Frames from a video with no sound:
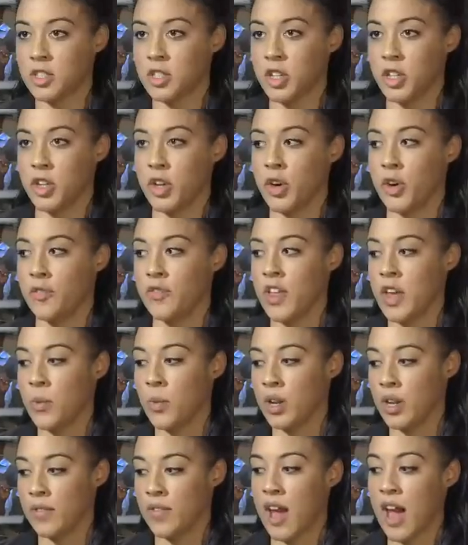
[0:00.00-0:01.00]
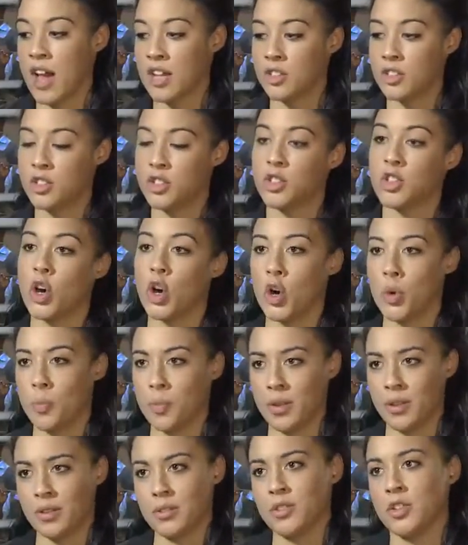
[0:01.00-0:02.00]
You know, if they would have had
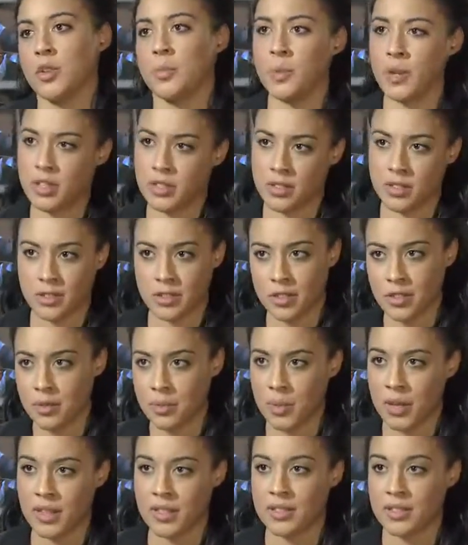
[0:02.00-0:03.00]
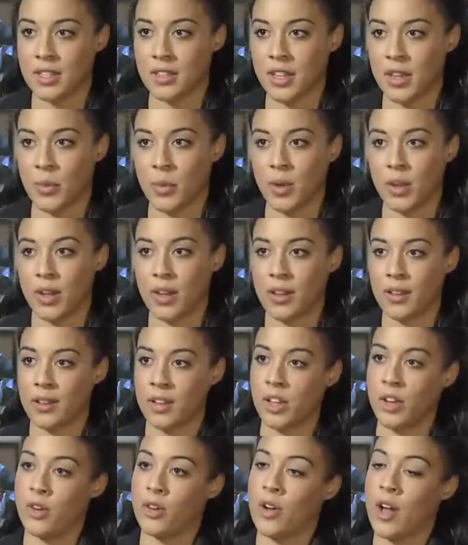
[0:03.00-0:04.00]
soap and a toothbrush and toothpaste, then they wouldn't,
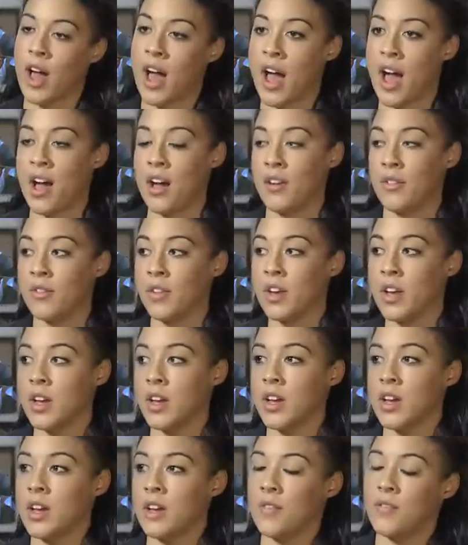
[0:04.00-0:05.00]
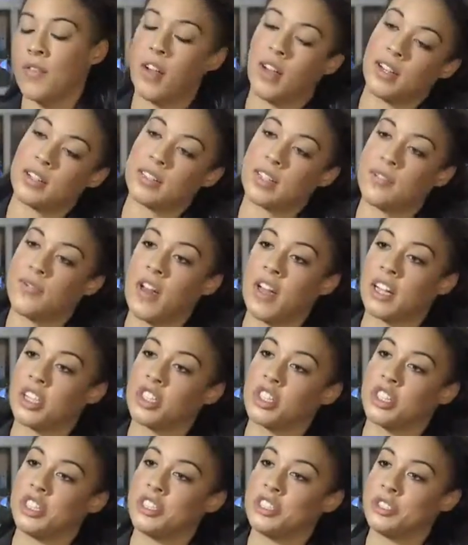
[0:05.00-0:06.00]
you know, have fungus
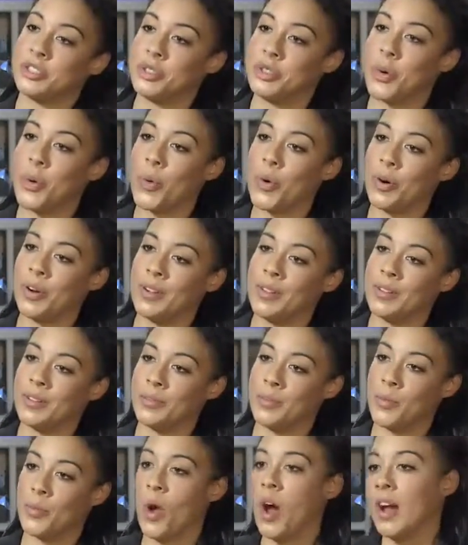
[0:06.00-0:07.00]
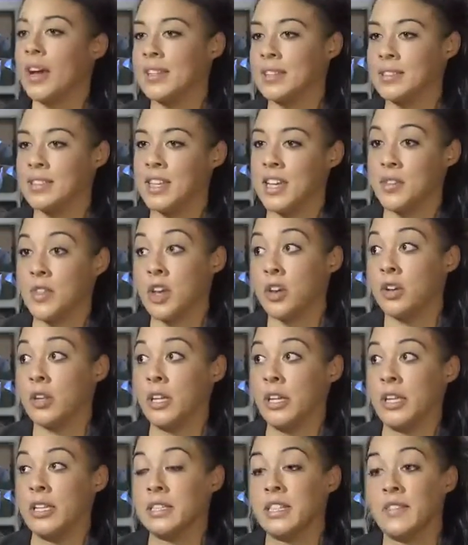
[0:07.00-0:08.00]
infections or rotten teeth that are
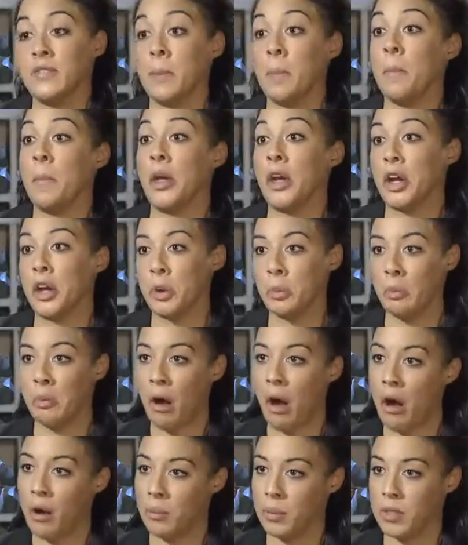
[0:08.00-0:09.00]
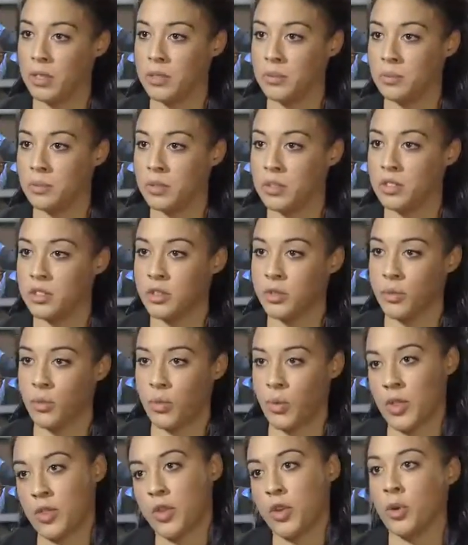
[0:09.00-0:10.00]
leading to even bigger problems
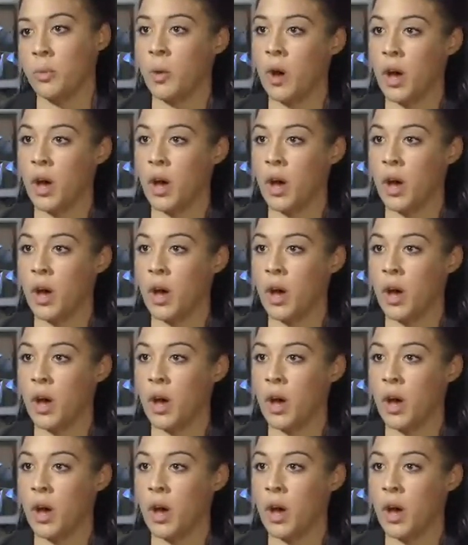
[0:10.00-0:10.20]
with their body.